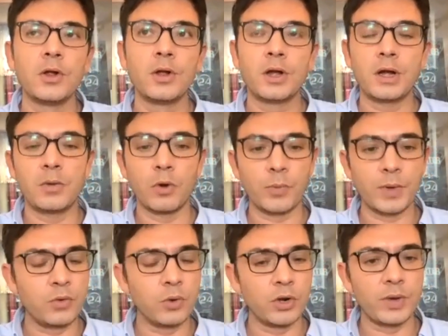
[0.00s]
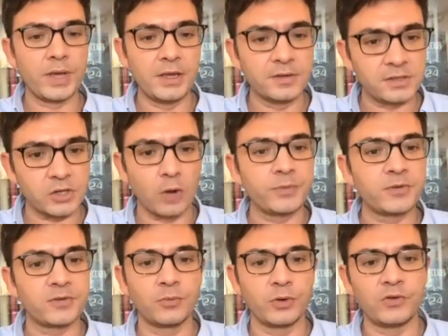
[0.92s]
what we call your
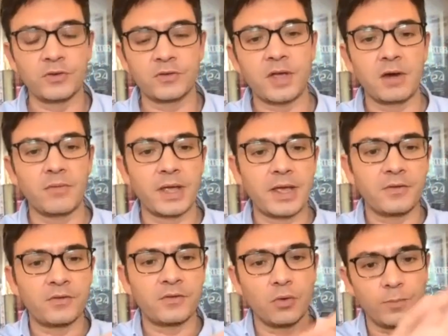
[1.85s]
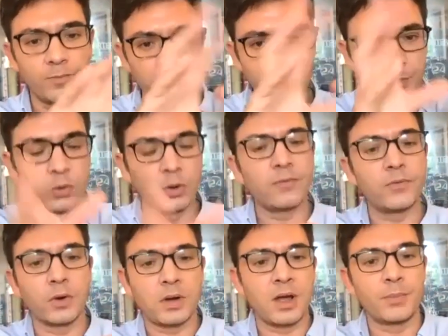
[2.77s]
ESOPs, which is kind of, I guess, the pool of
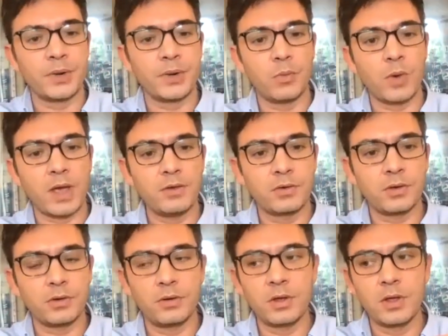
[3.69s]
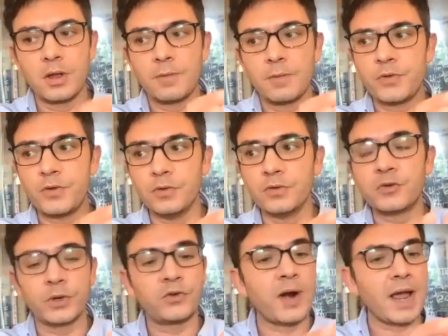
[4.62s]
your company where you can use
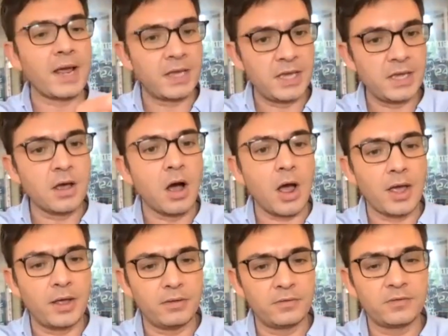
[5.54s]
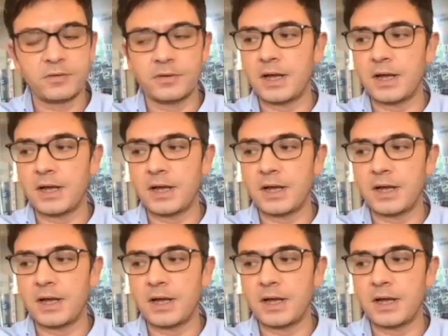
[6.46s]
to attract key hires.